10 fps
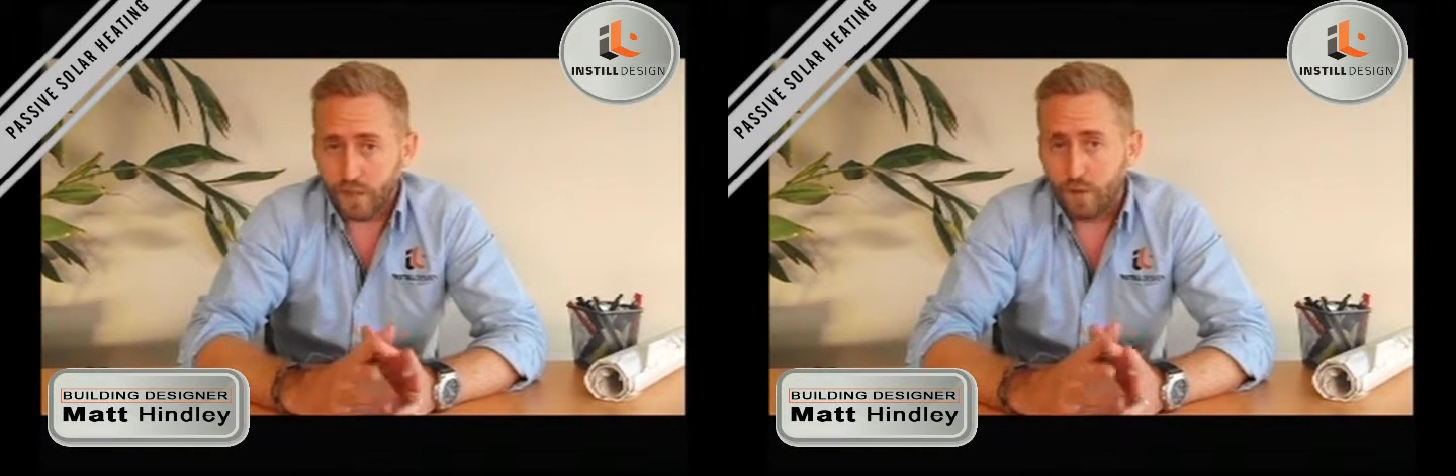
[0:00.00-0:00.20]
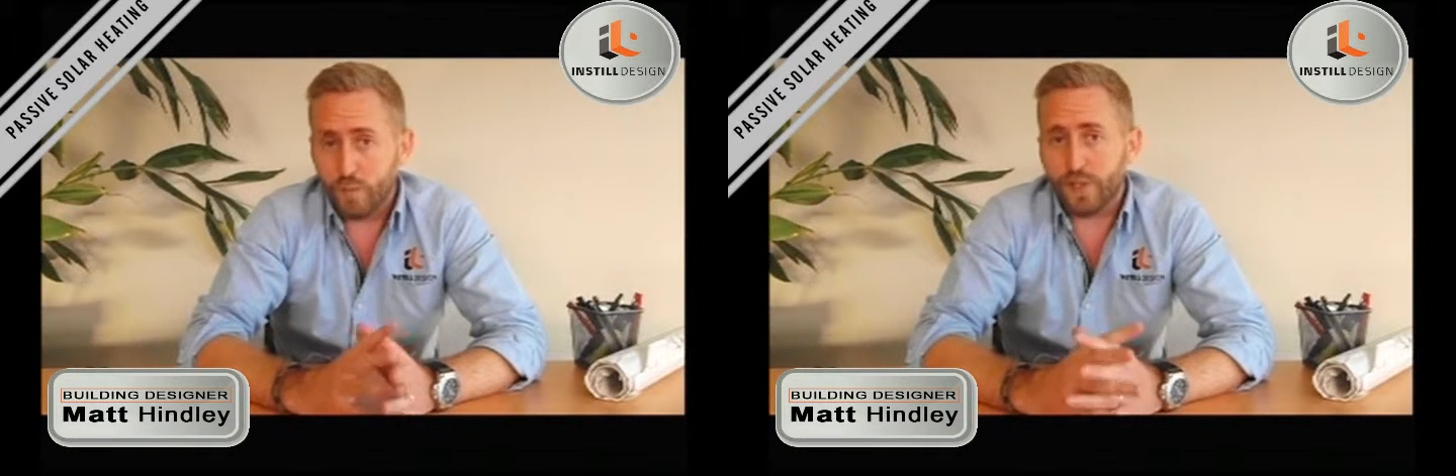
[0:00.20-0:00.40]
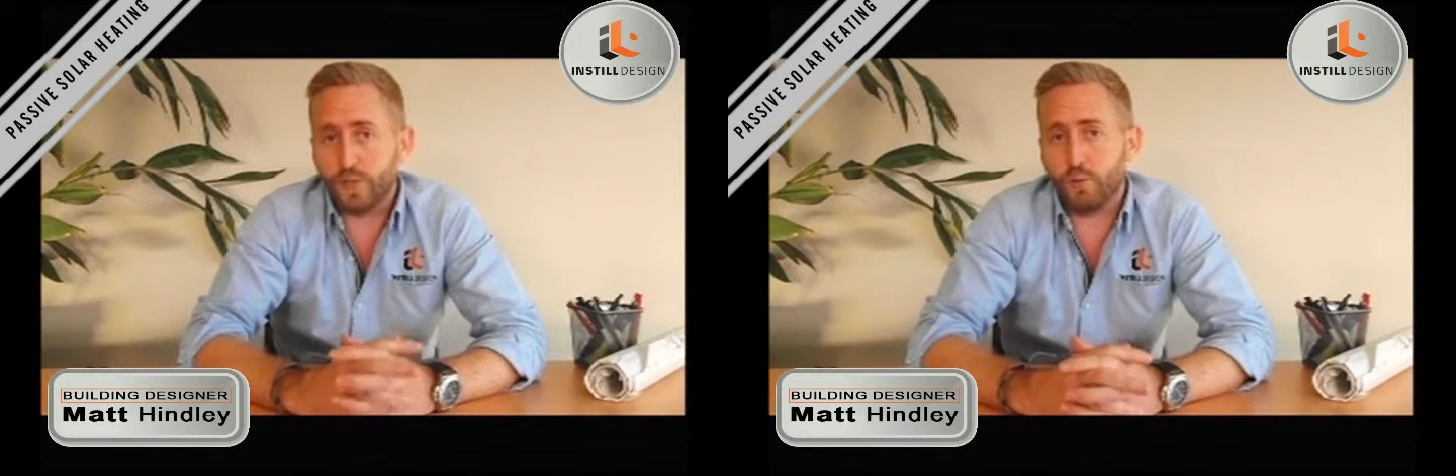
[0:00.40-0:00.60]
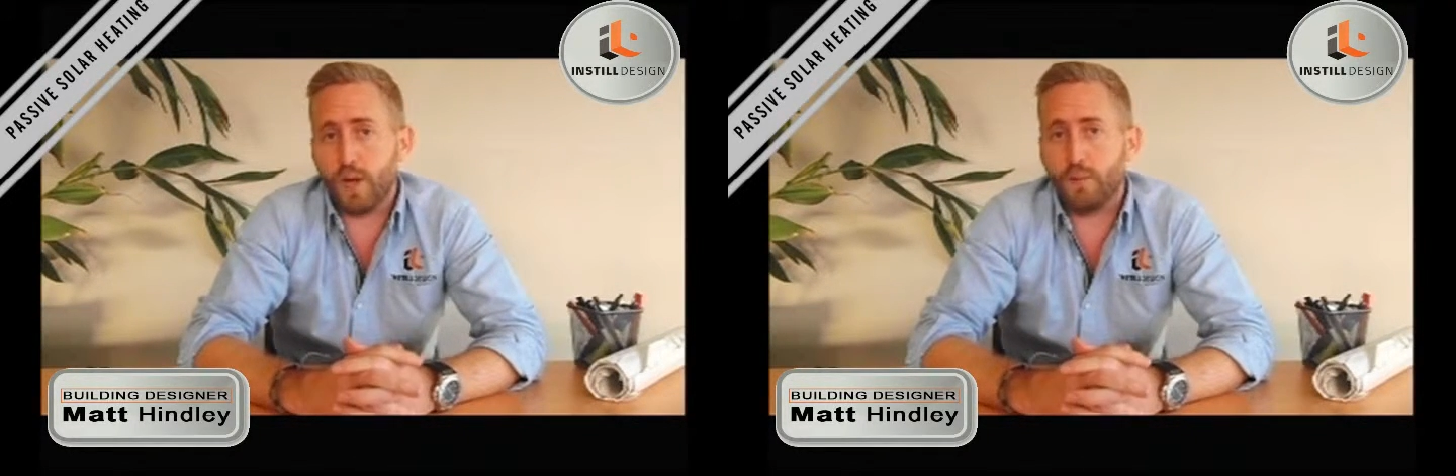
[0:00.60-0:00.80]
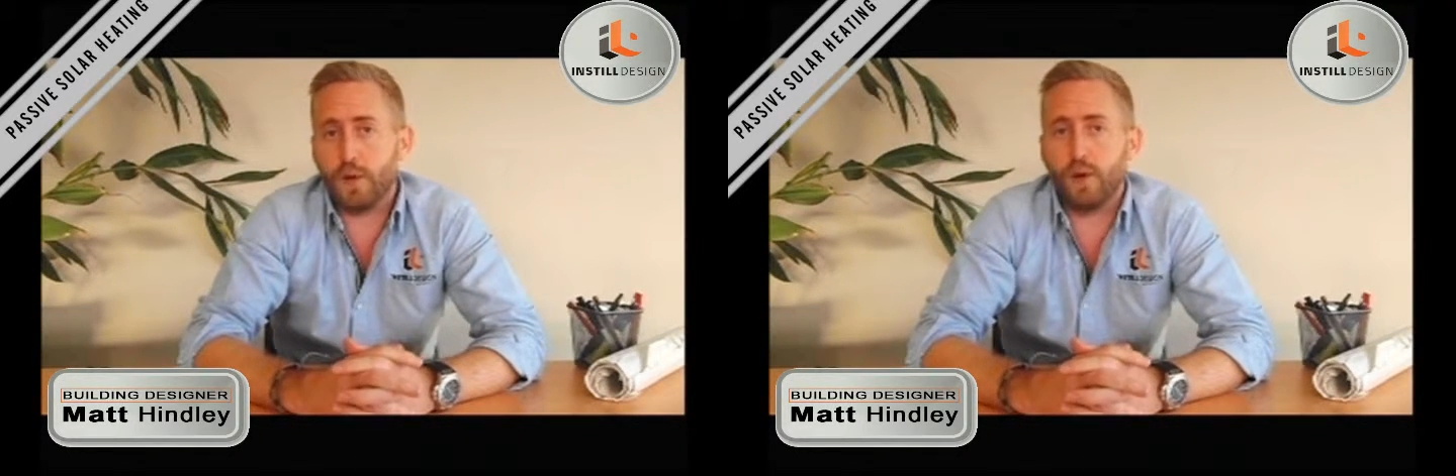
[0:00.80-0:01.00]
which is
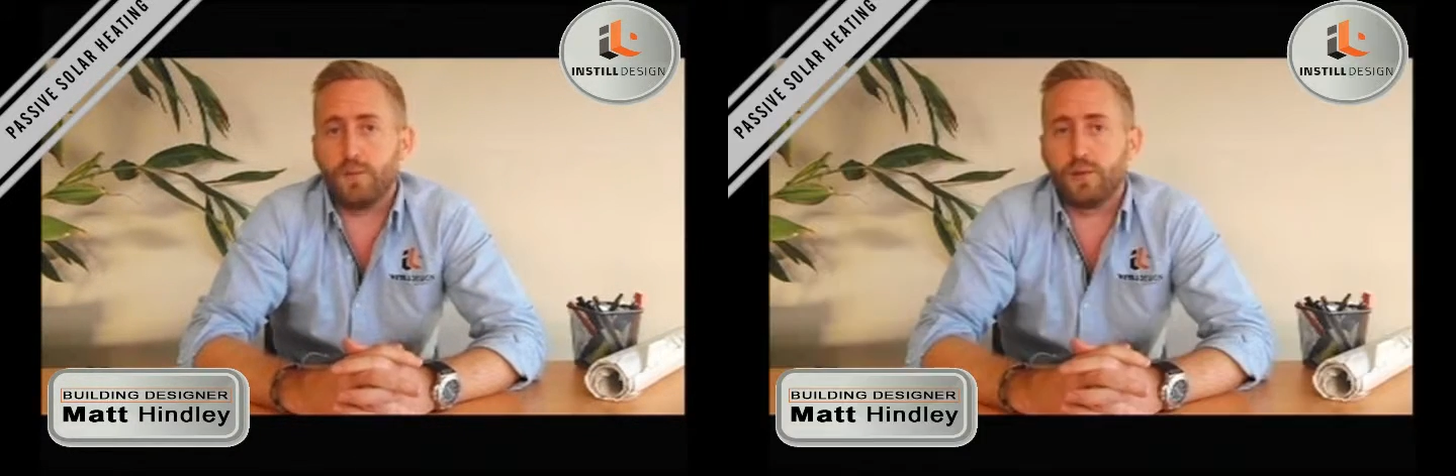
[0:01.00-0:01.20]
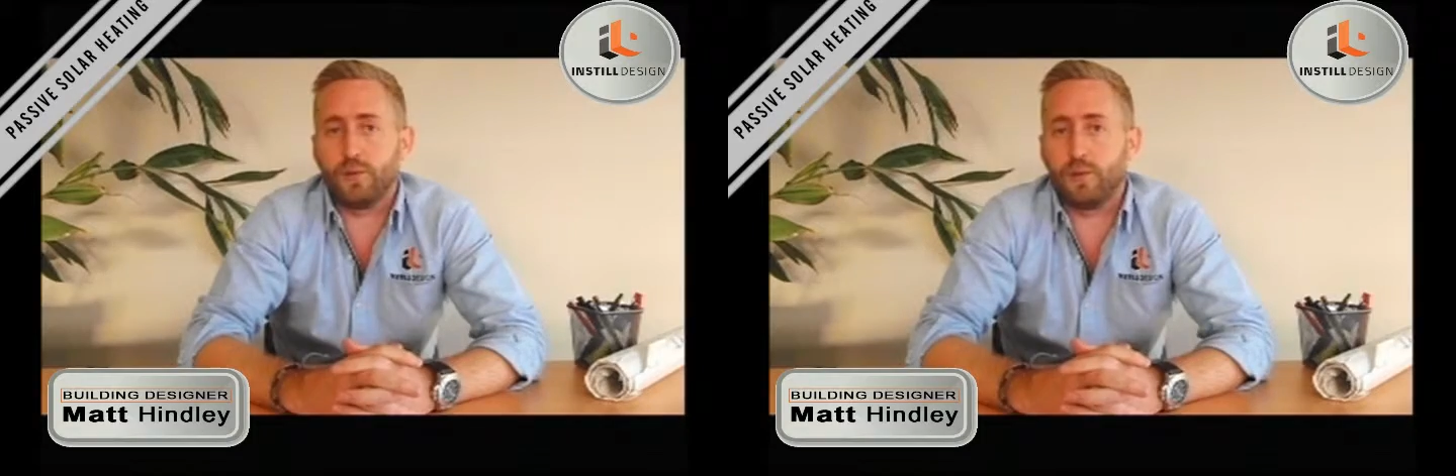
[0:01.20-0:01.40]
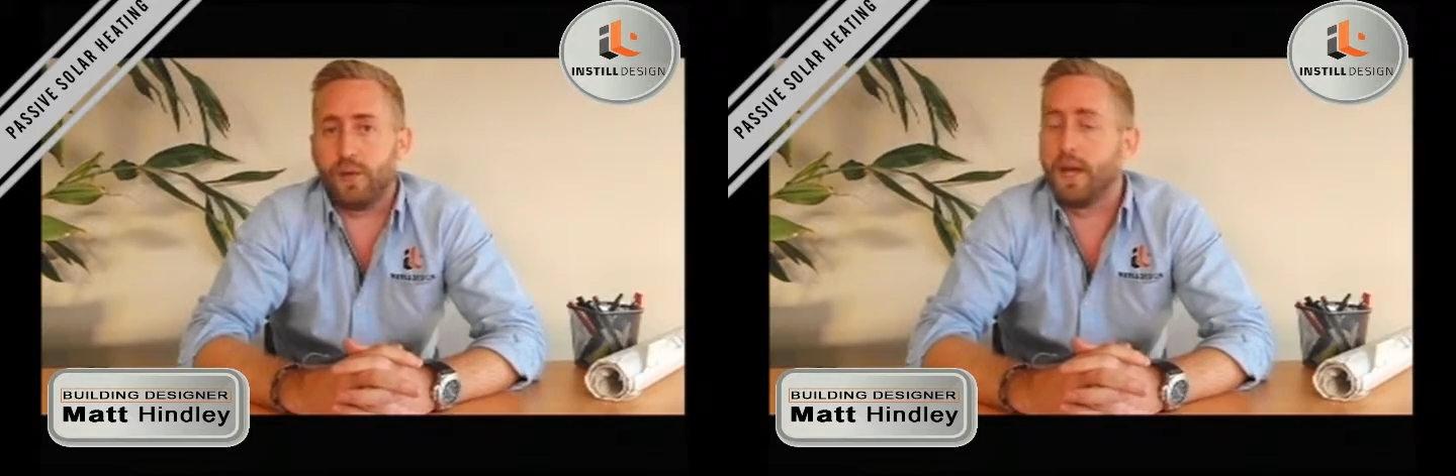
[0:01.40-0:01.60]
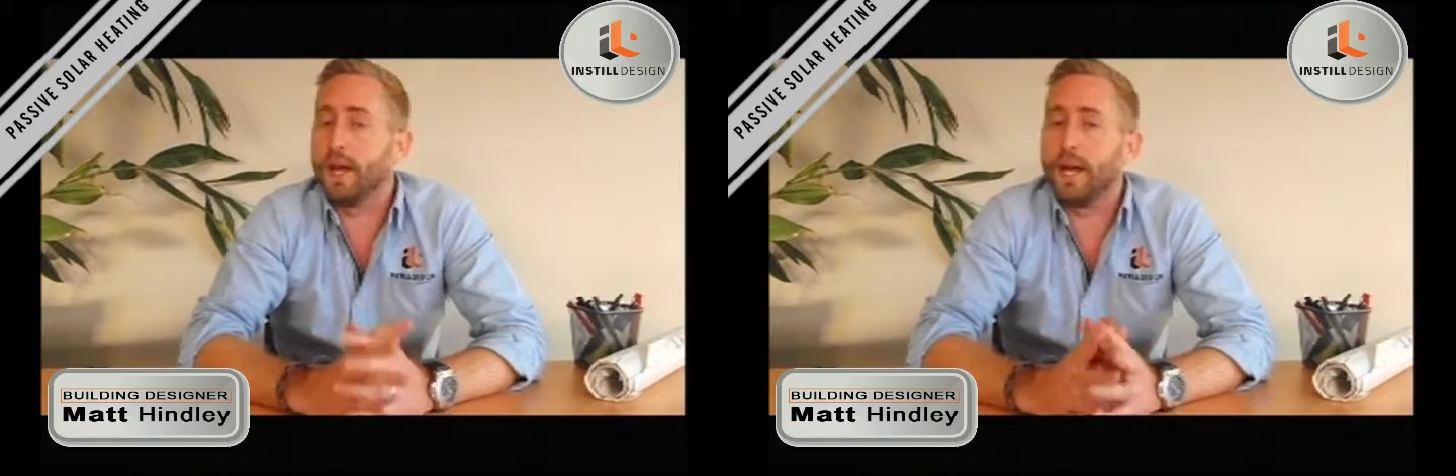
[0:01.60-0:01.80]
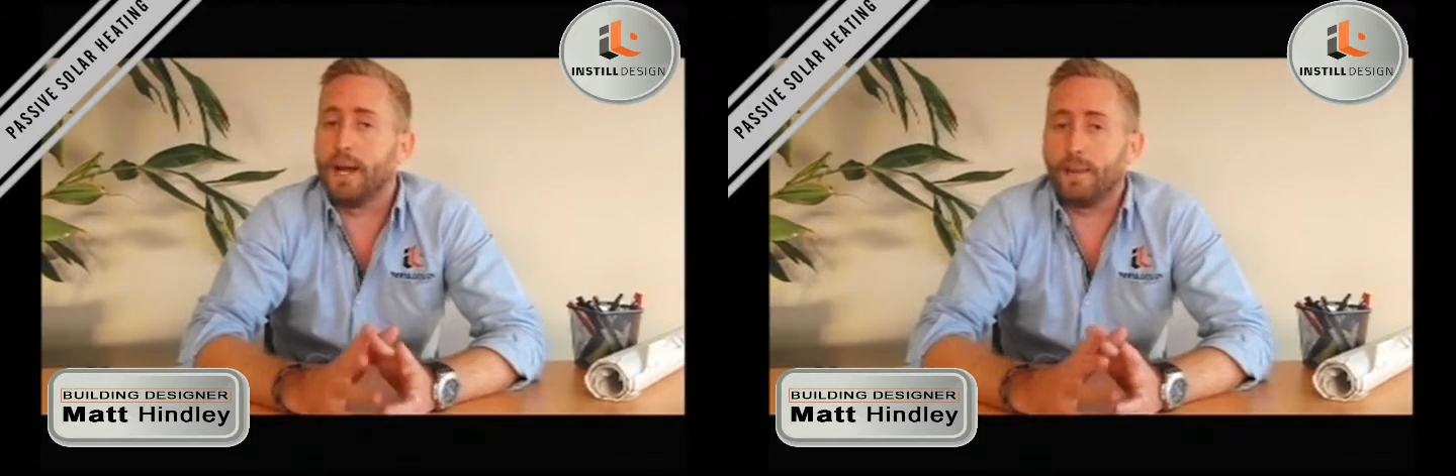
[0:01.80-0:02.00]
where we hope to
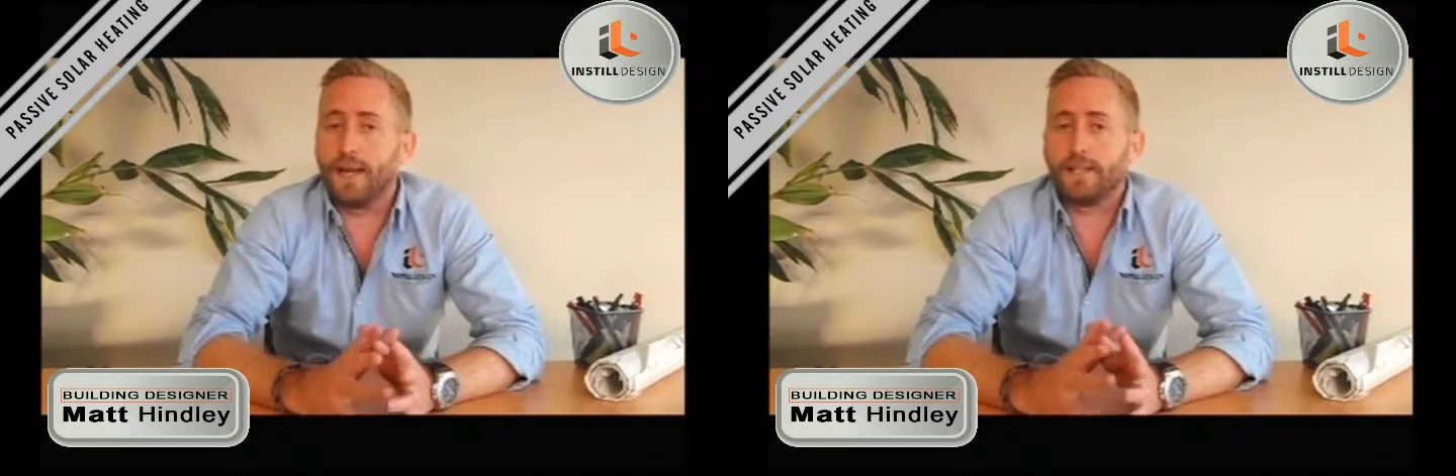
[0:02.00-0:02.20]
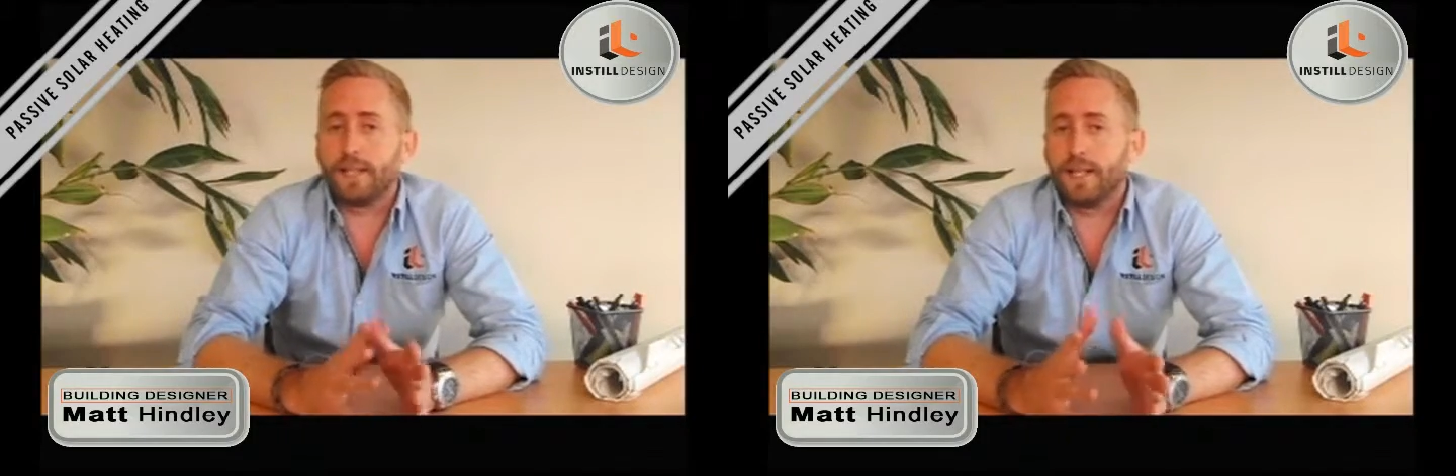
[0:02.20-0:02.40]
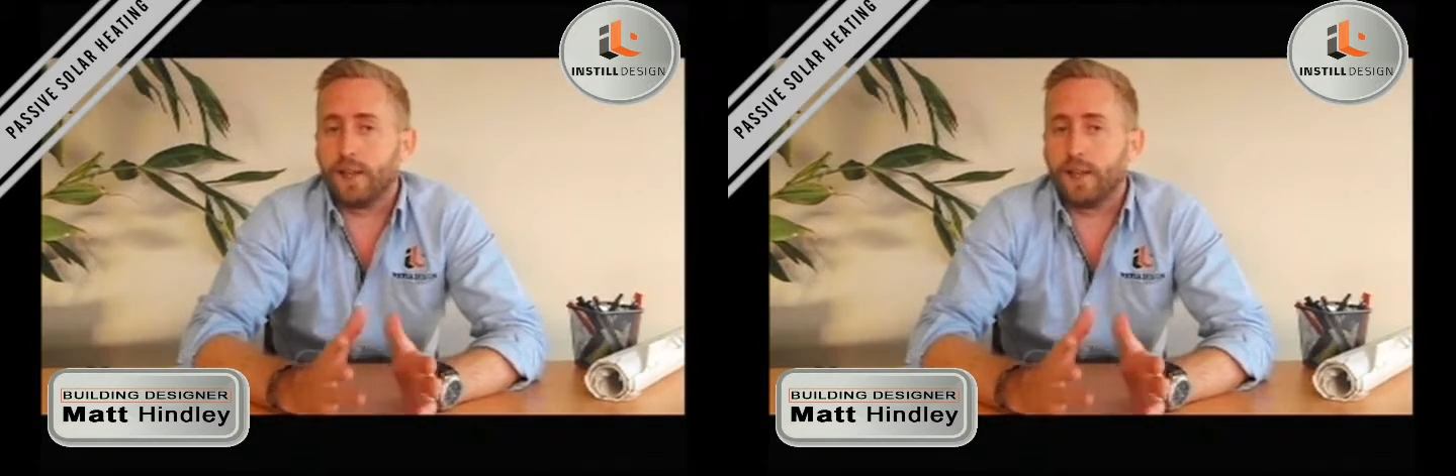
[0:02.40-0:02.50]
basically